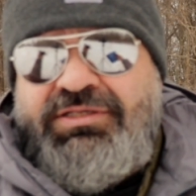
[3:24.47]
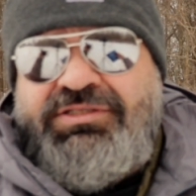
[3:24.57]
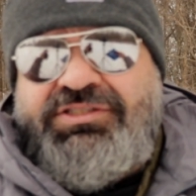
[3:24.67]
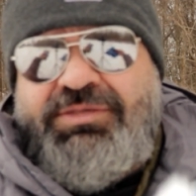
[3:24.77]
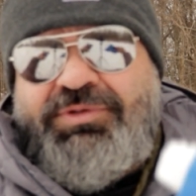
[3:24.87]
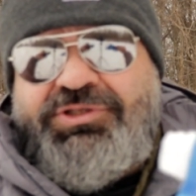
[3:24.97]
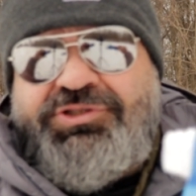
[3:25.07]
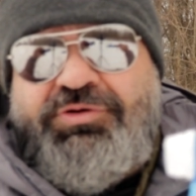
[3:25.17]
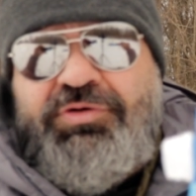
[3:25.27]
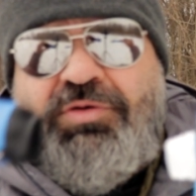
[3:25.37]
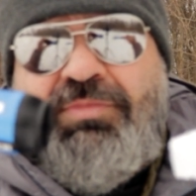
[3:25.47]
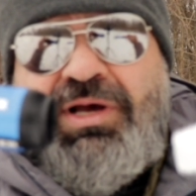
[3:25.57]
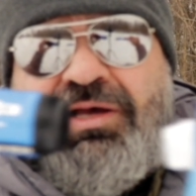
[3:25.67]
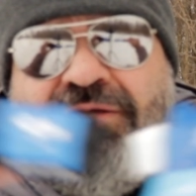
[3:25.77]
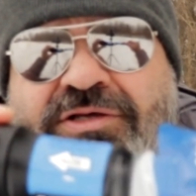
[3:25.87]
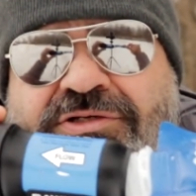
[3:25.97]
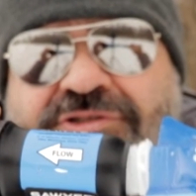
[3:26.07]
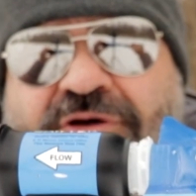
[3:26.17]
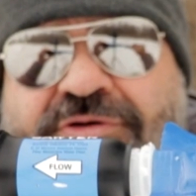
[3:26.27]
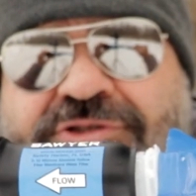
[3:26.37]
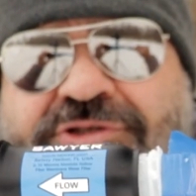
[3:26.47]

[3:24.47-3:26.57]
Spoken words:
simply screw on my Sawyer